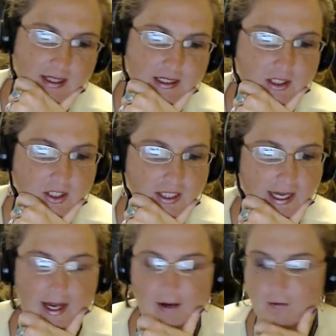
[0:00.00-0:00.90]
Let's
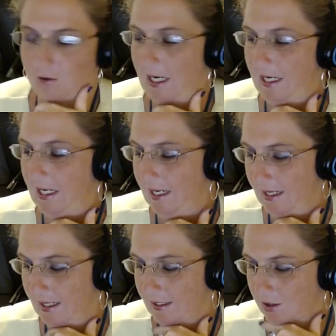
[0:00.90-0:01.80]
look at Friday,
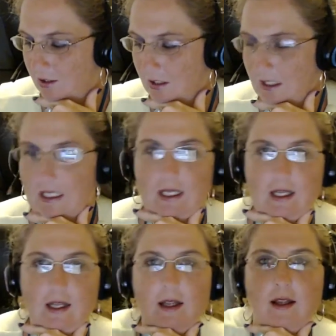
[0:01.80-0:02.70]
Cancer.
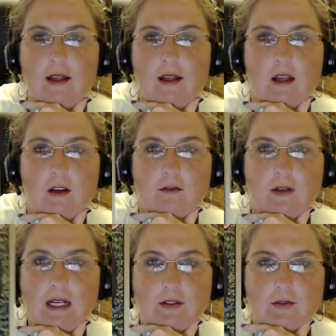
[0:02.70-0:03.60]

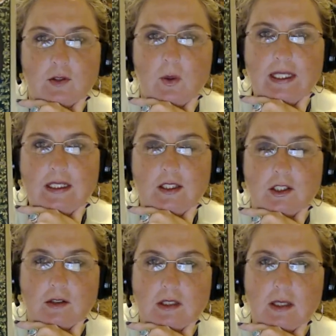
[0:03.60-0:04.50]
Five of Coins
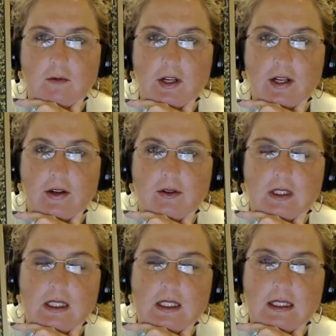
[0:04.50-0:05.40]
shows up for you.